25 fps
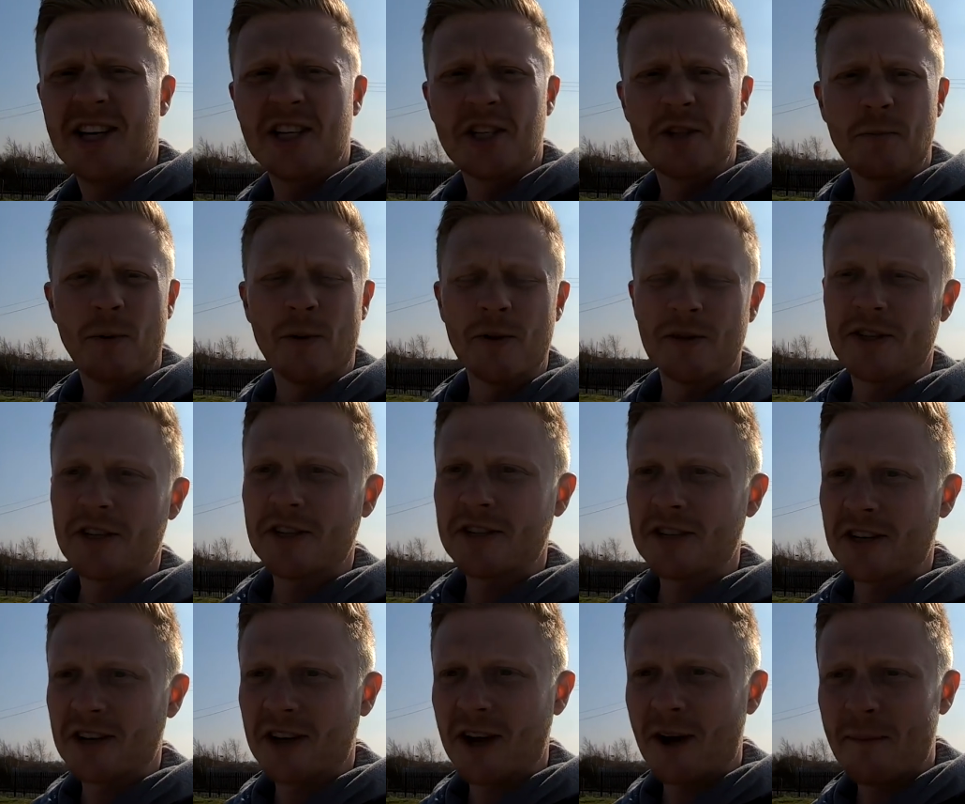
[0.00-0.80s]

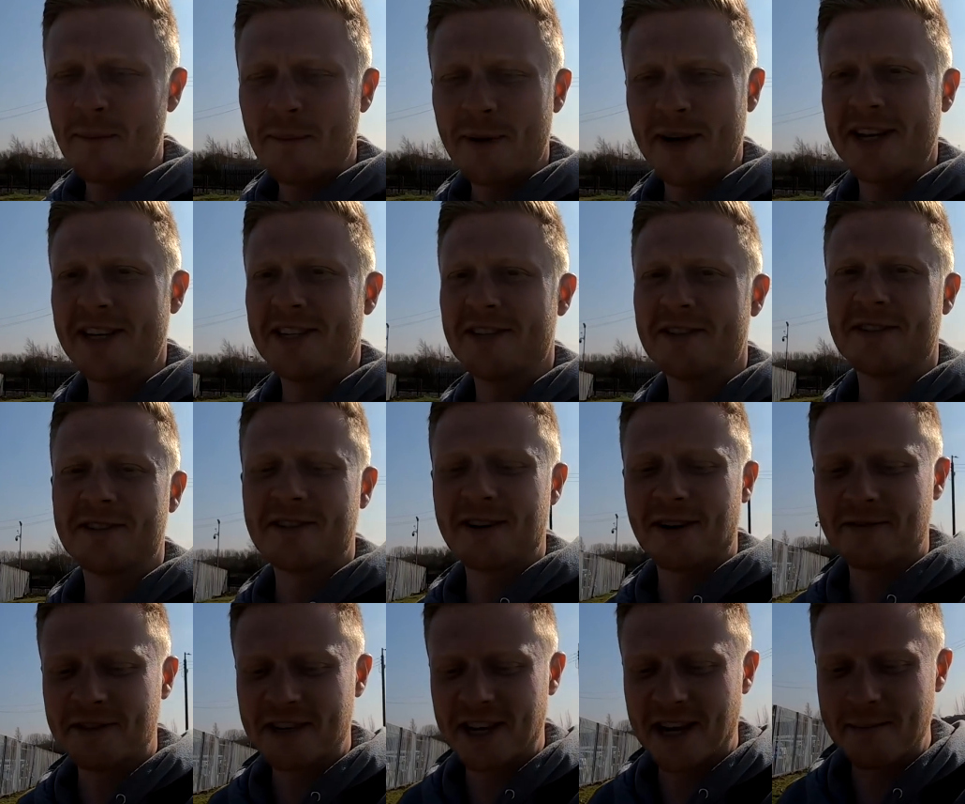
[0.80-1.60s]
sponsors and companies and
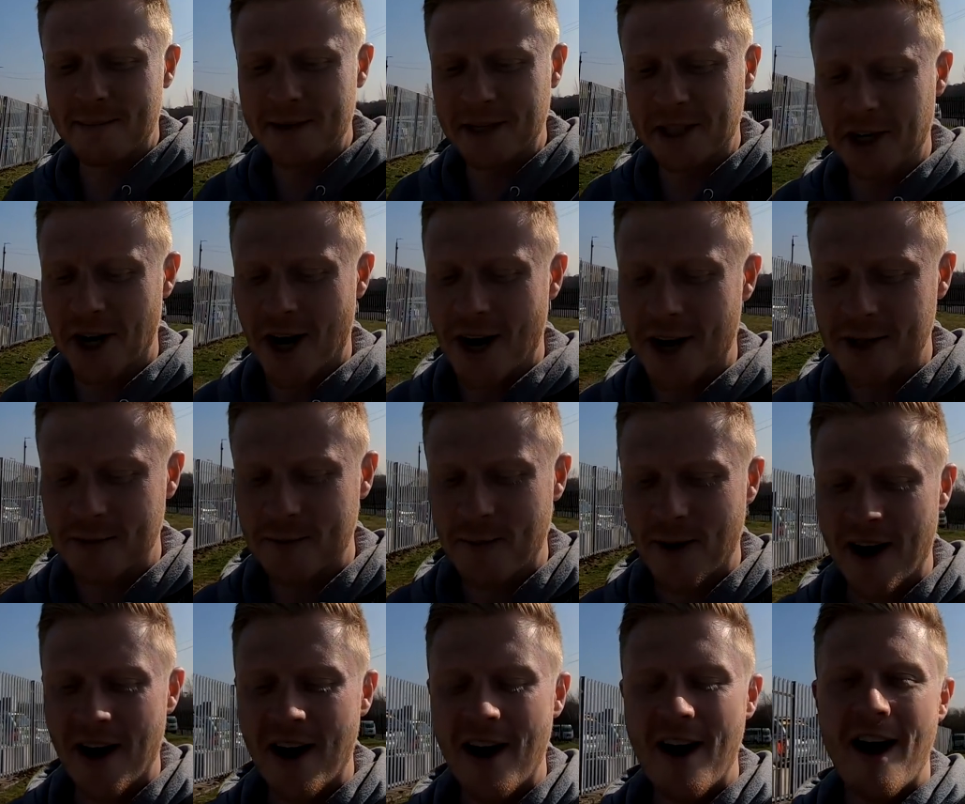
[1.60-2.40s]
stuff send me
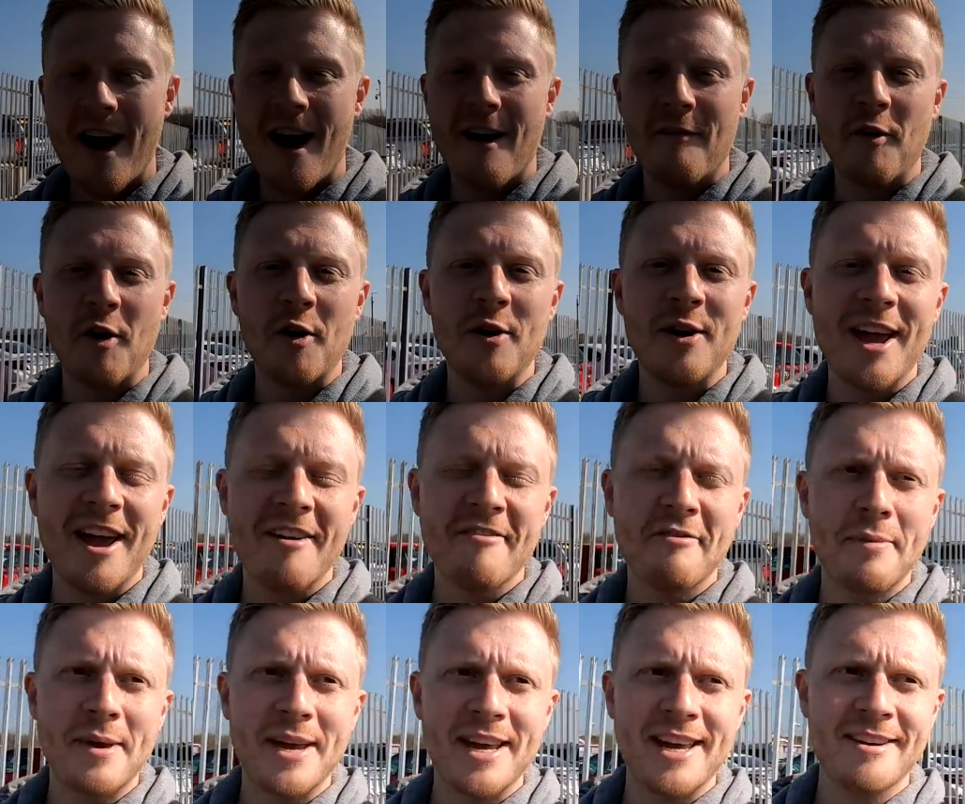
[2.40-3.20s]
shirts, but I've
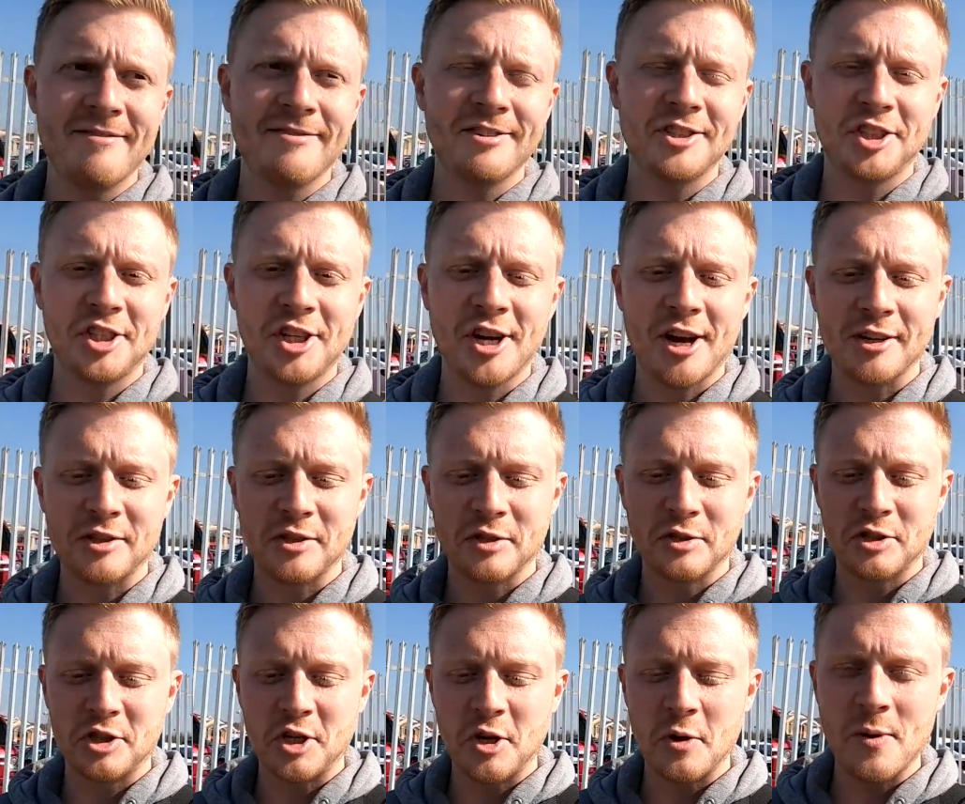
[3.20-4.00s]
only ever been given
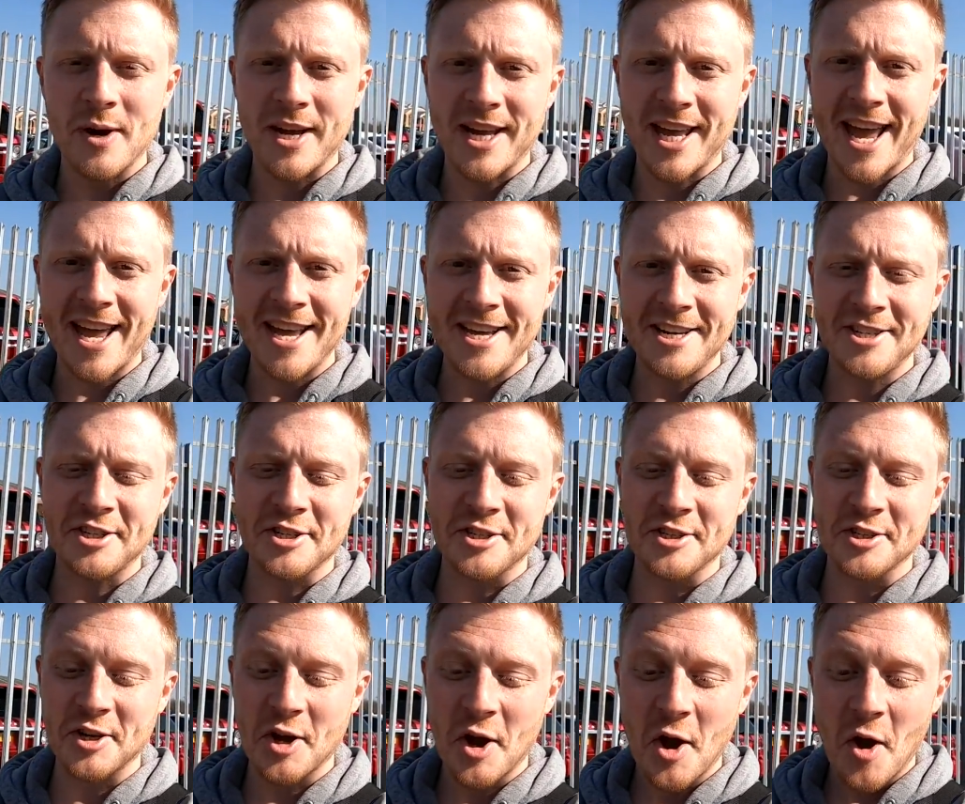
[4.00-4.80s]
shirts on two
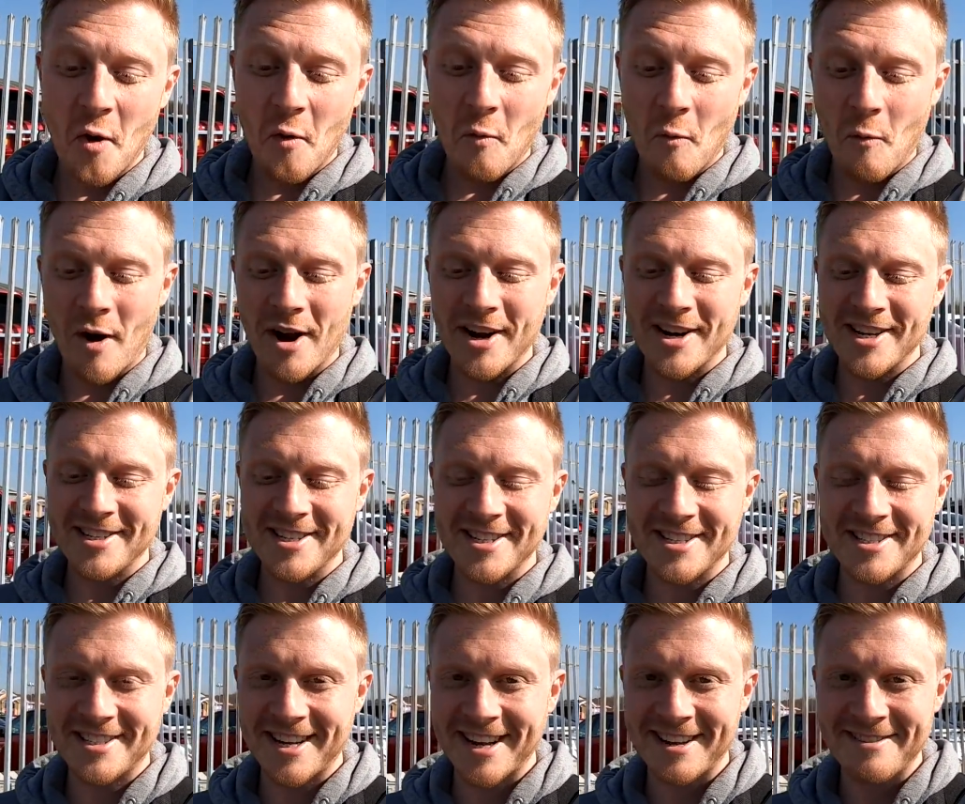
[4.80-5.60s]
occasions. One
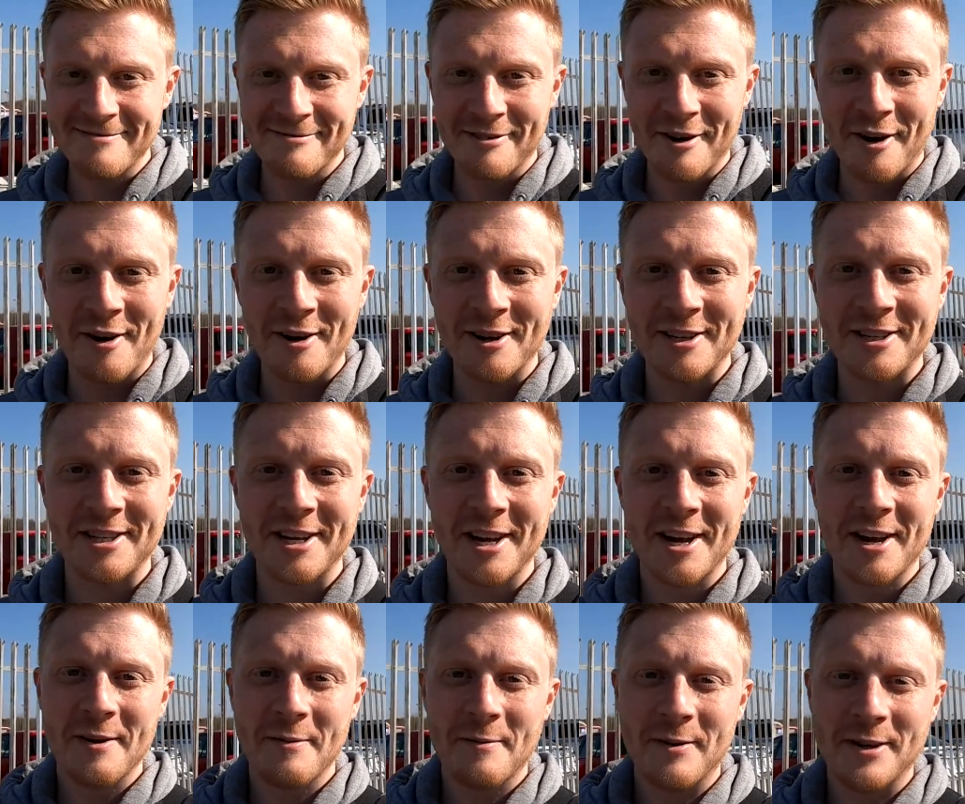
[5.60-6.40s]
is at St
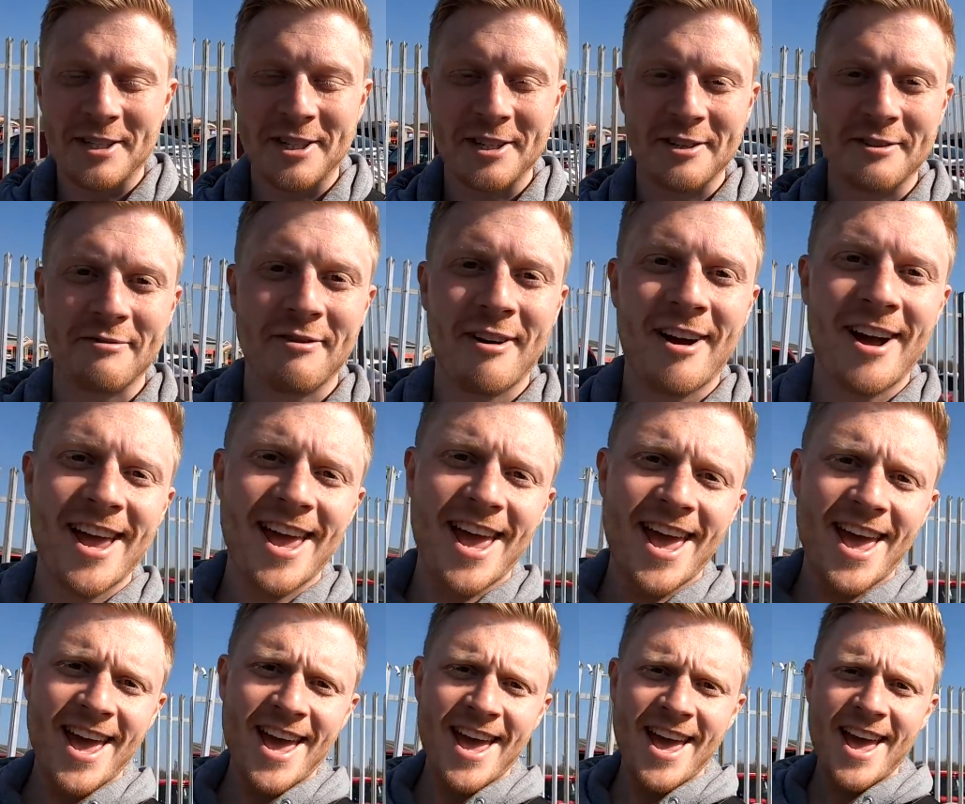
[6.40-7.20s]
Roch's, which is
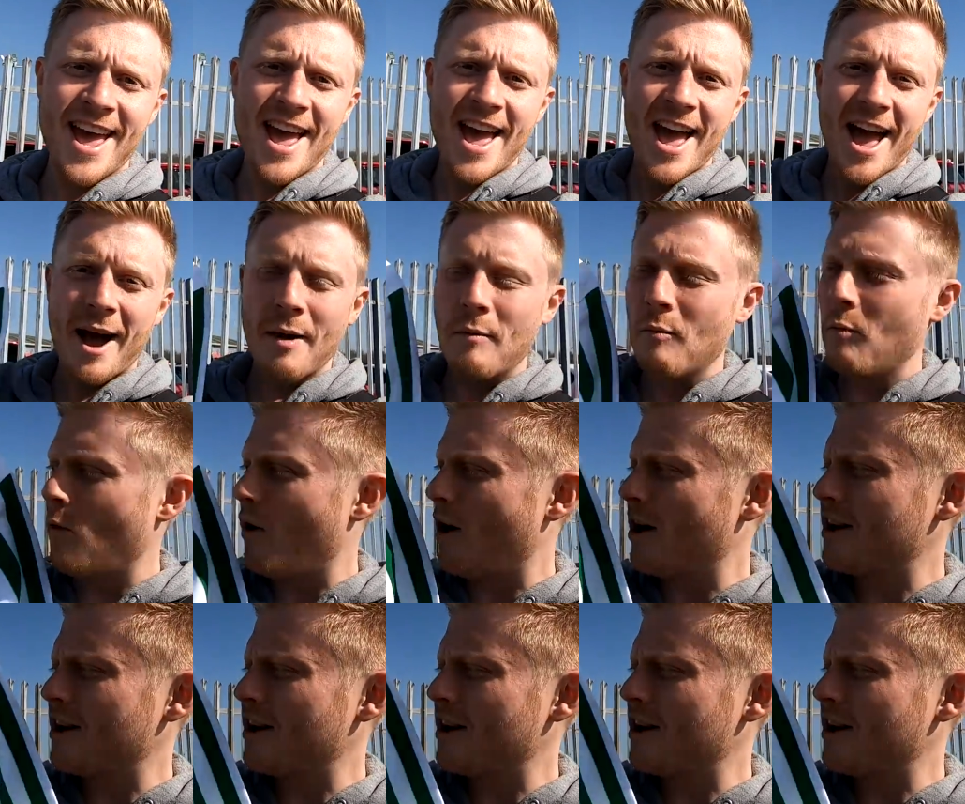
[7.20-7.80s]
right here, and